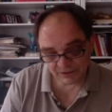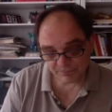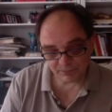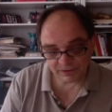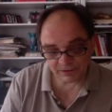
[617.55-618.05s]

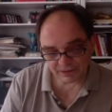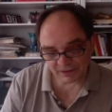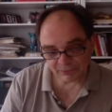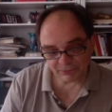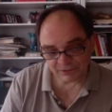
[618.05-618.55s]
But I
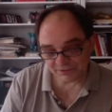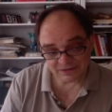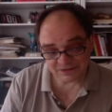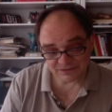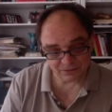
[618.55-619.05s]
wouldn't think
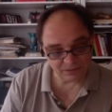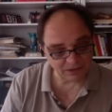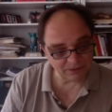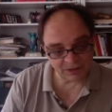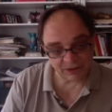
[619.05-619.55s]
so.
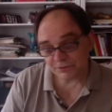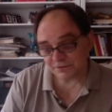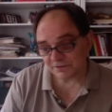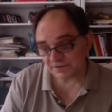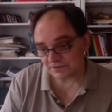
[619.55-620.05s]
I wouldn't
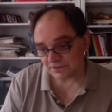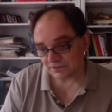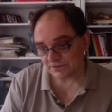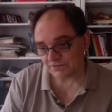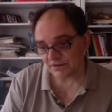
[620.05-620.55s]
think so
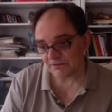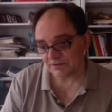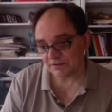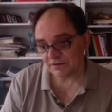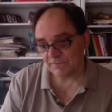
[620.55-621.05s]
in
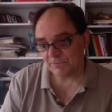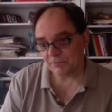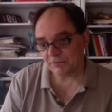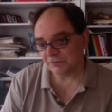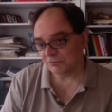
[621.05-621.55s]
general,
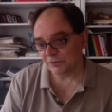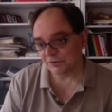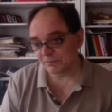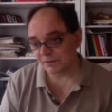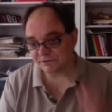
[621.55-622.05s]
because
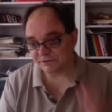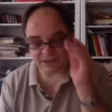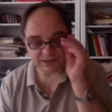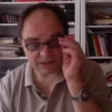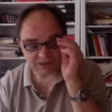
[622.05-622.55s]
first match
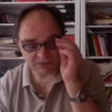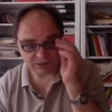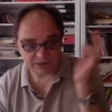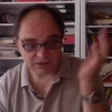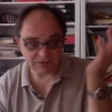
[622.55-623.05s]
day
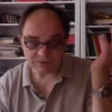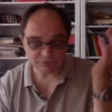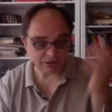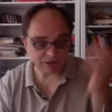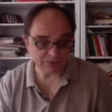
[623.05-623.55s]
anyway, and in
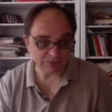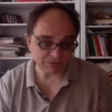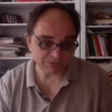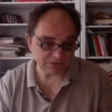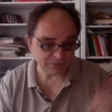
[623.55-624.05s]
Freiburg,
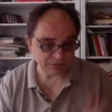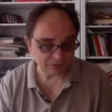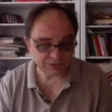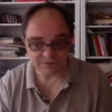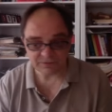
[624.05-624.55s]
there's
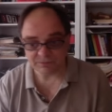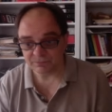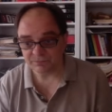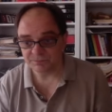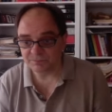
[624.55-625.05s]
always
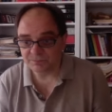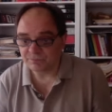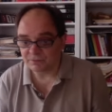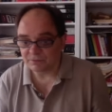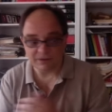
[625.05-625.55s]
some
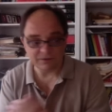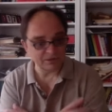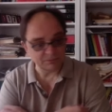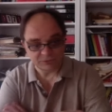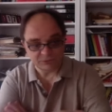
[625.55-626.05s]
nice
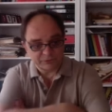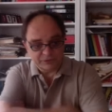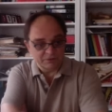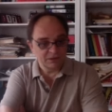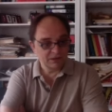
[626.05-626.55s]
atmosphere,